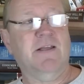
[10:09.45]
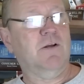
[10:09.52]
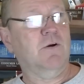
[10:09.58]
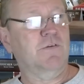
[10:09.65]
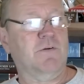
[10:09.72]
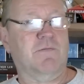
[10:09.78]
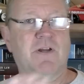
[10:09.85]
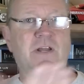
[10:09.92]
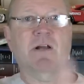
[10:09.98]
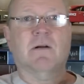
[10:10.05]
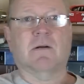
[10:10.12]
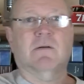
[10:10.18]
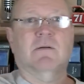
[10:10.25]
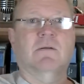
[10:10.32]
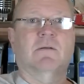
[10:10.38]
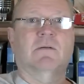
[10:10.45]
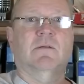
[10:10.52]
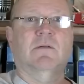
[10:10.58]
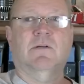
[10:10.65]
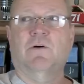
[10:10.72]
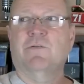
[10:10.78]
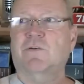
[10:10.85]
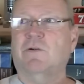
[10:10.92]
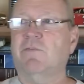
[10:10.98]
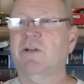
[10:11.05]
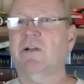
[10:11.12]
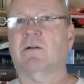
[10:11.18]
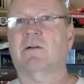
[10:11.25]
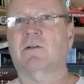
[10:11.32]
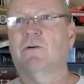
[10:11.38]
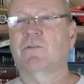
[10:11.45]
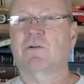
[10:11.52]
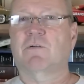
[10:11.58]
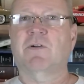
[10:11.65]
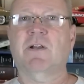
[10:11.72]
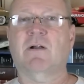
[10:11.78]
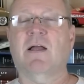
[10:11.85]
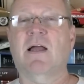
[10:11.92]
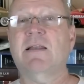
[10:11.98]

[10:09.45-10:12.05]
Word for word: It goes over here, goes over here, goes over here.